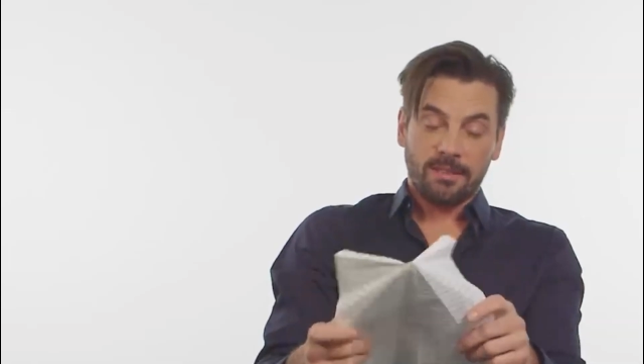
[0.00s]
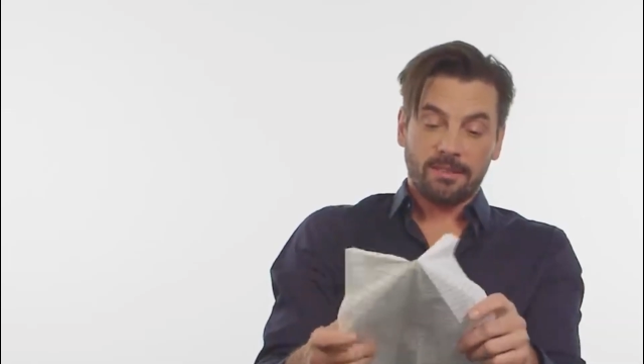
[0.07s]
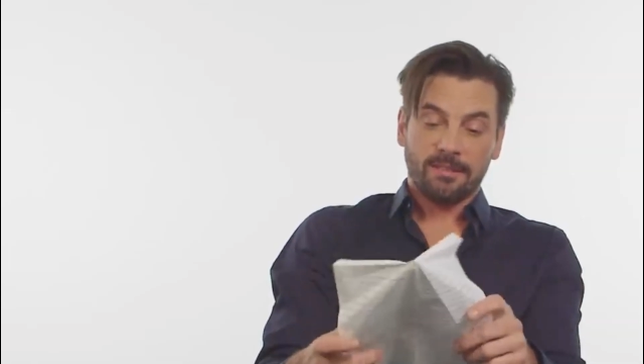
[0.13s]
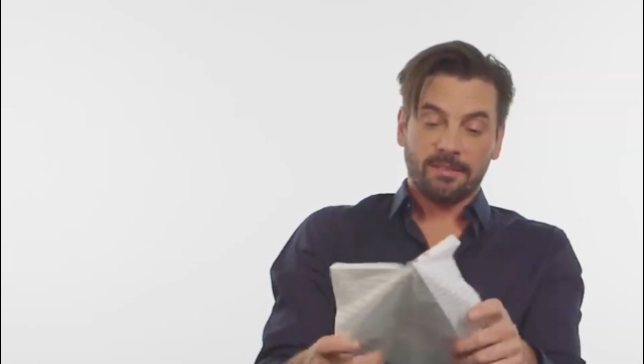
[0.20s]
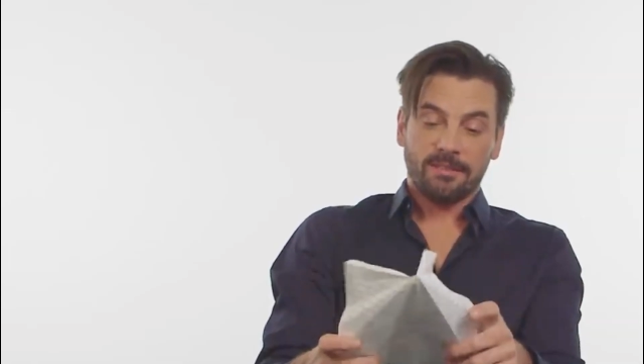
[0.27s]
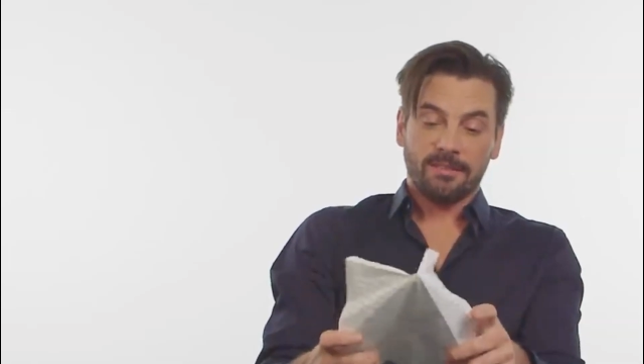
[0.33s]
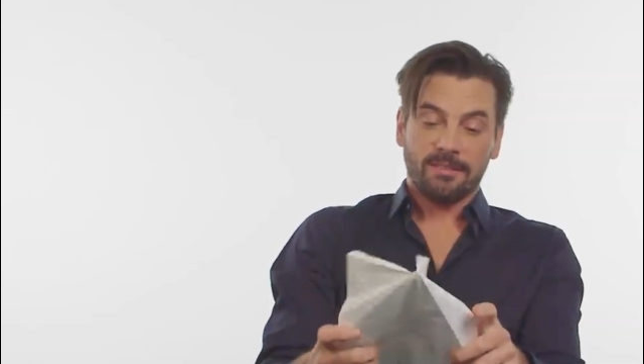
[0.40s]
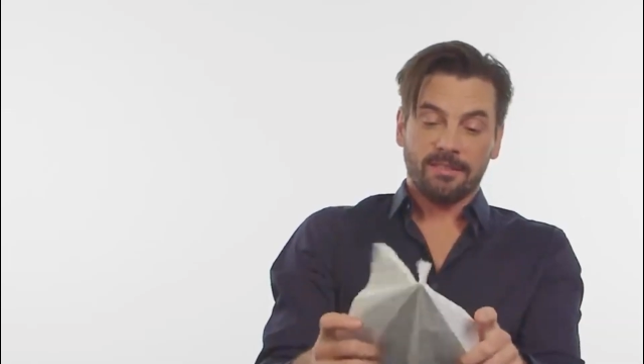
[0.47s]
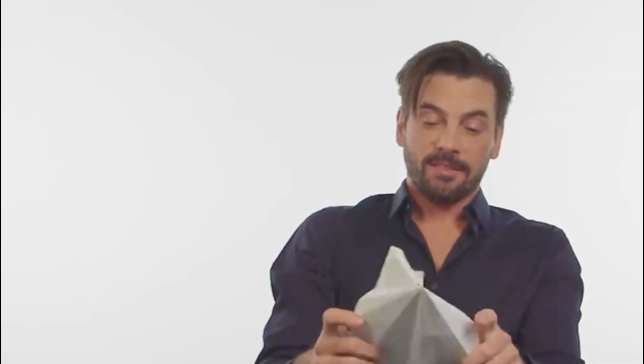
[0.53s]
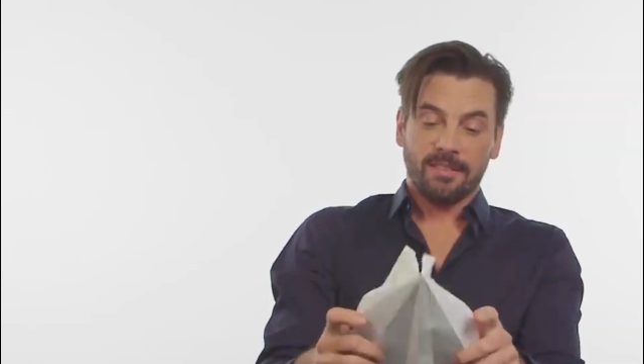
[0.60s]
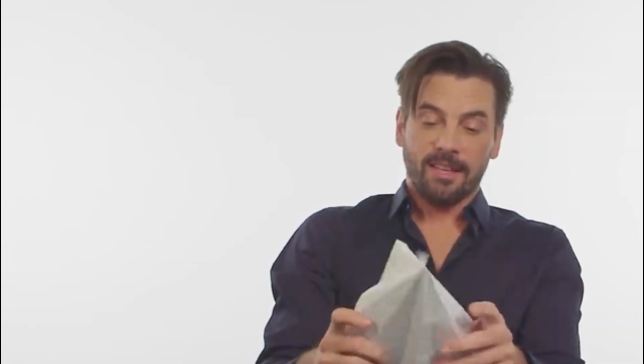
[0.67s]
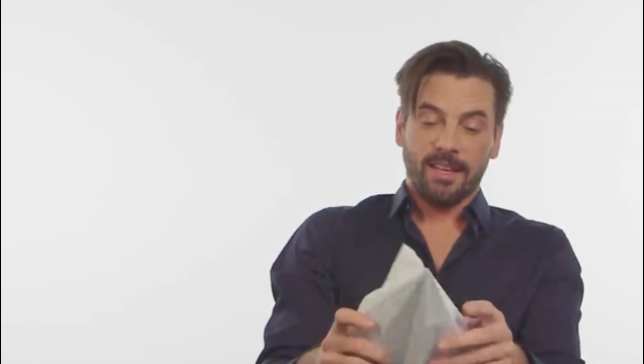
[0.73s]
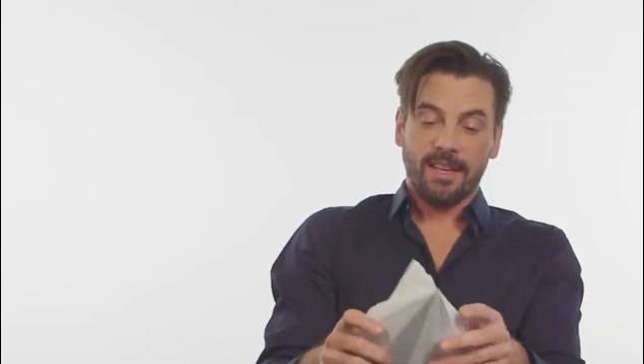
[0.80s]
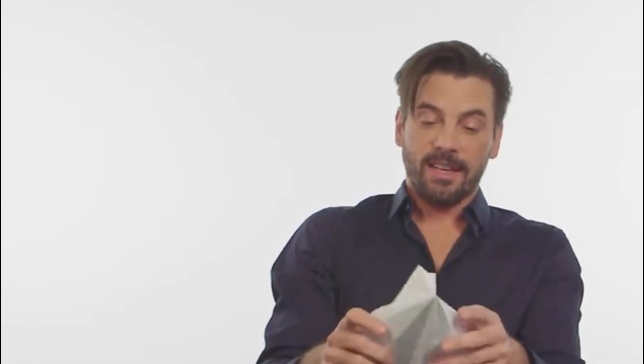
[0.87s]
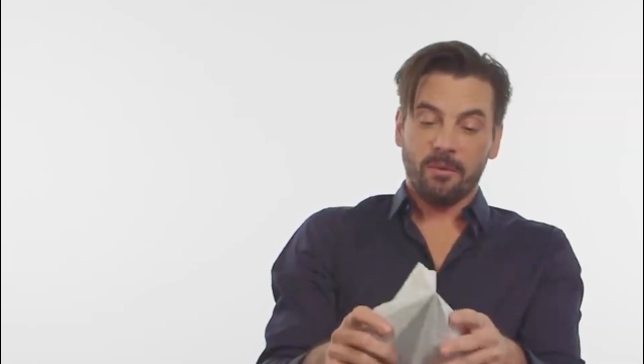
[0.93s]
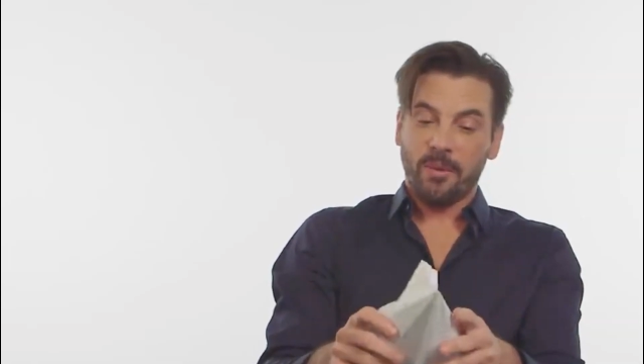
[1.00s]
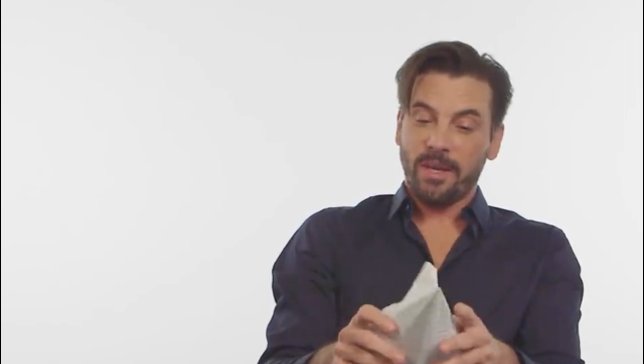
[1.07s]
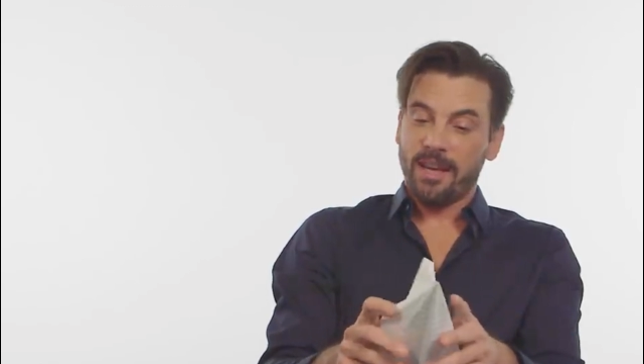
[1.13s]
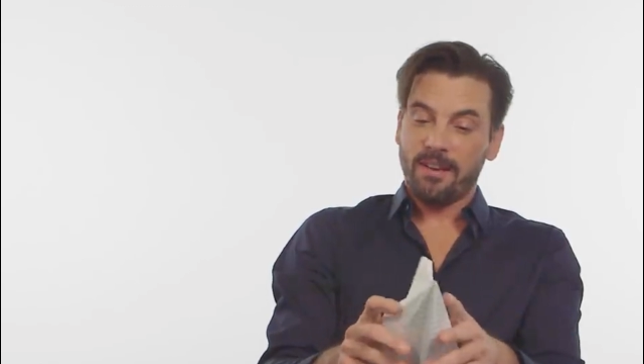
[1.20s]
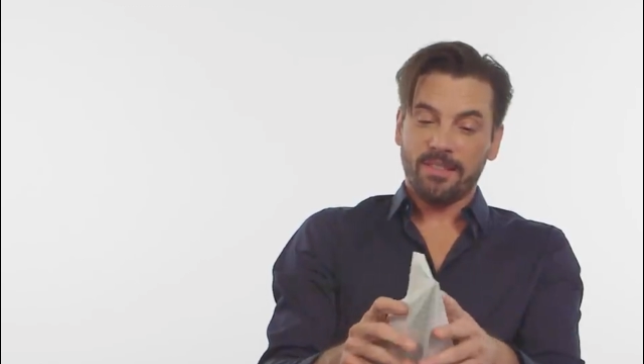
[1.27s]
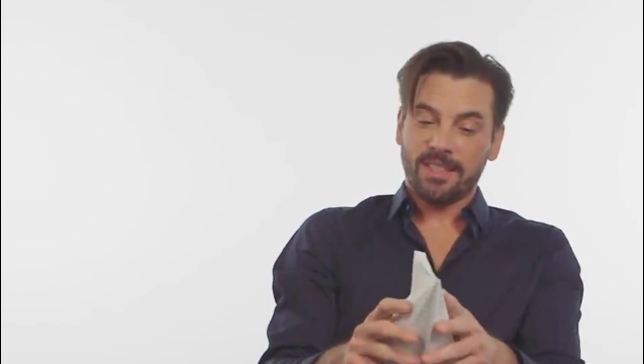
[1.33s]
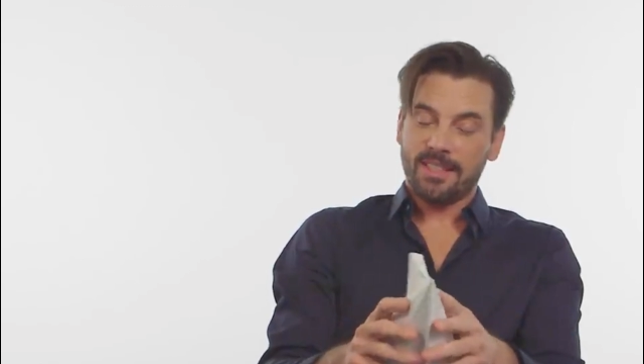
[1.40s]
Valley feeling like
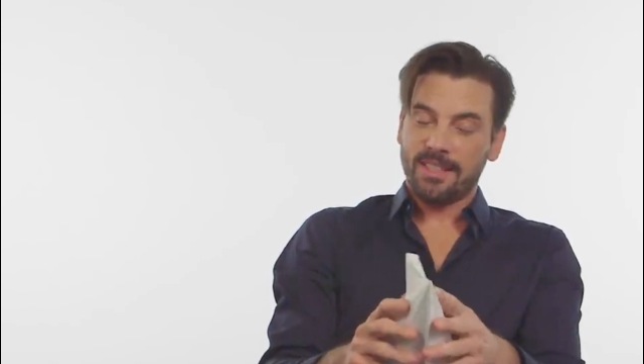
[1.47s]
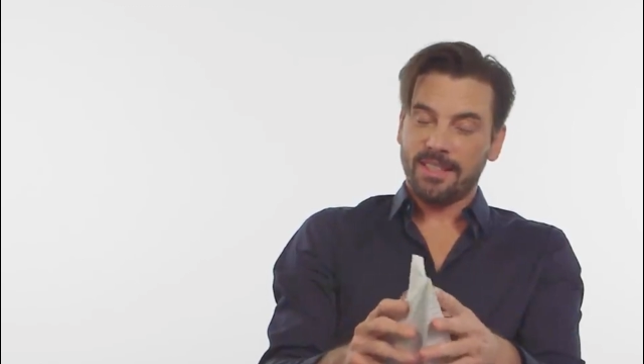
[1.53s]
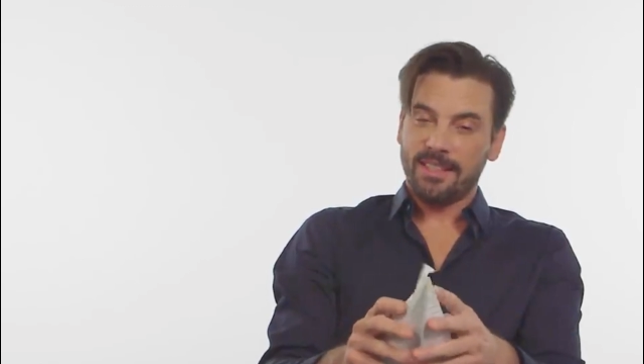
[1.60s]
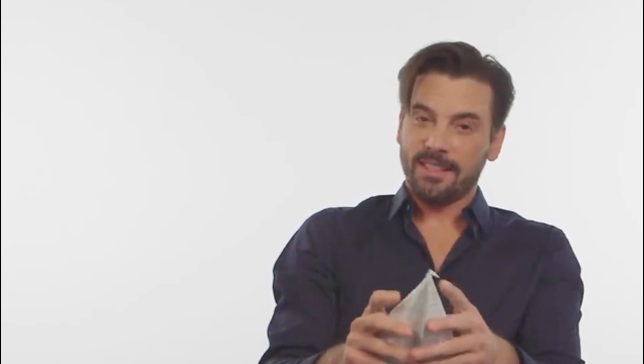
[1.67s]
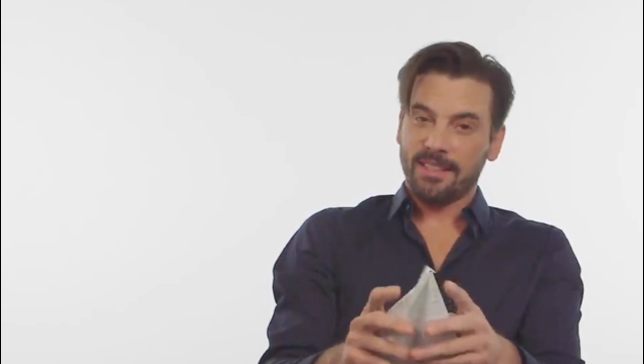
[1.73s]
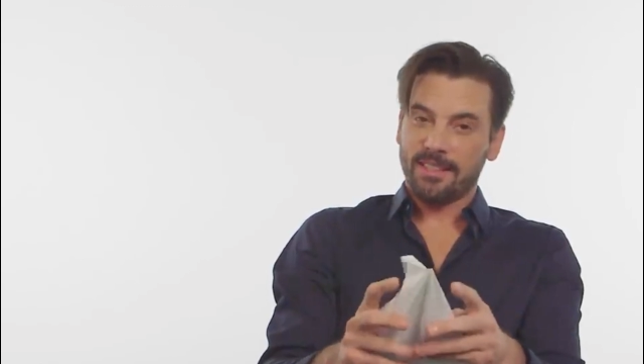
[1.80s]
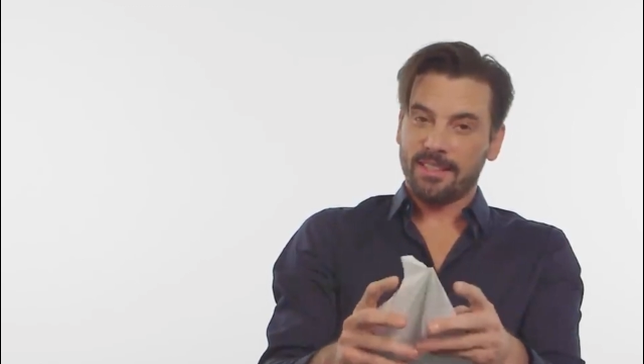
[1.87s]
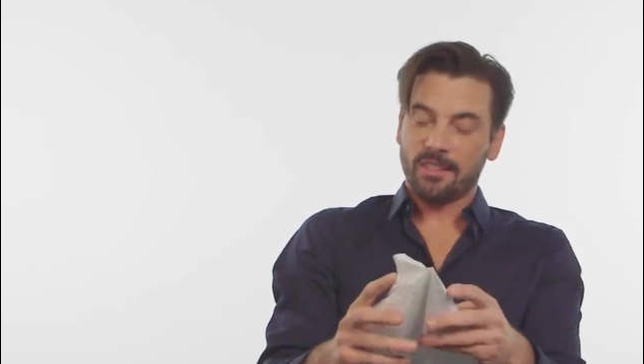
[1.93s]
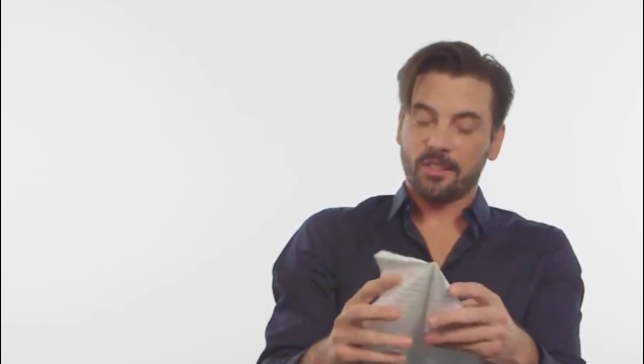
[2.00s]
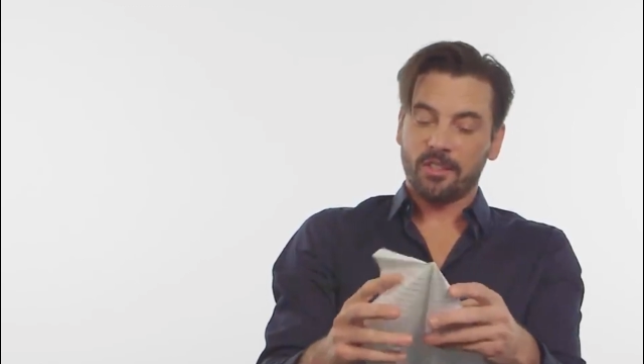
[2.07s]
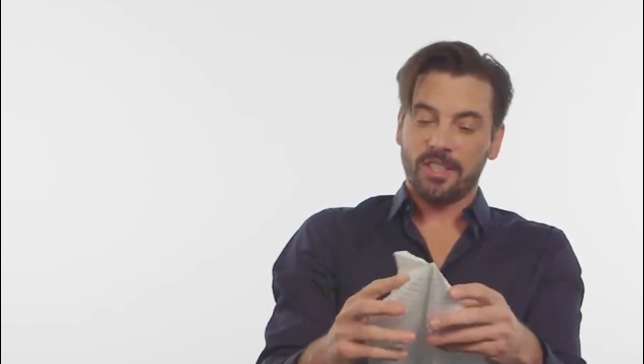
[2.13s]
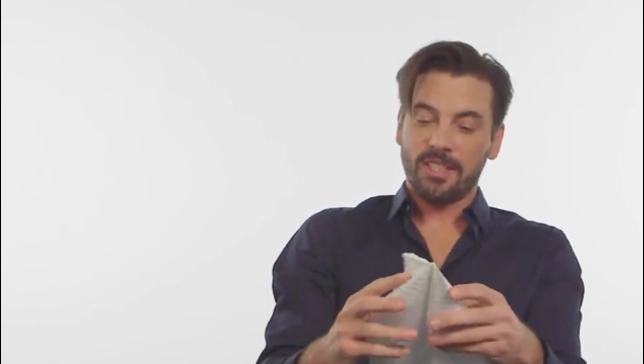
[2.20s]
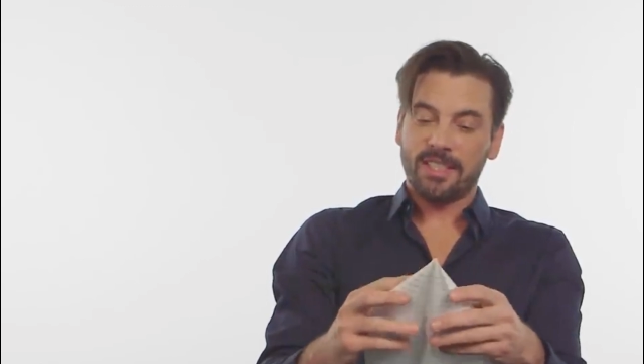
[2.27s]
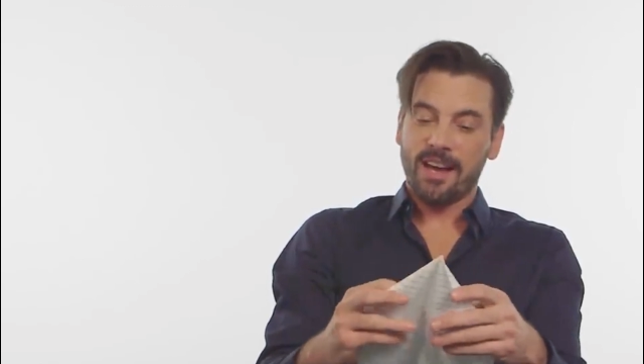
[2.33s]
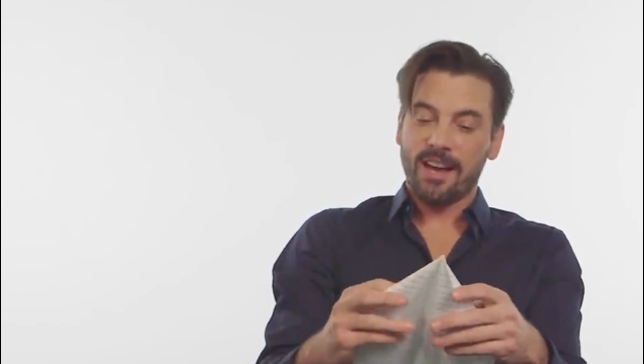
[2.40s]
some independent film.